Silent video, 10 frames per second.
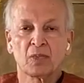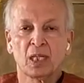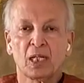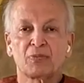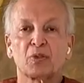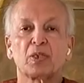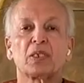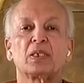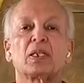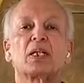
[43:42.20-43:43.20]
I have to
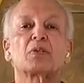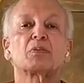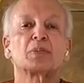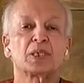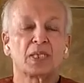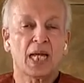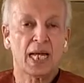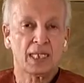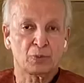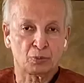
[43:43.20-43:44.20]
learn how to breathe
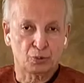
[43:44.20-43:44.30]
out.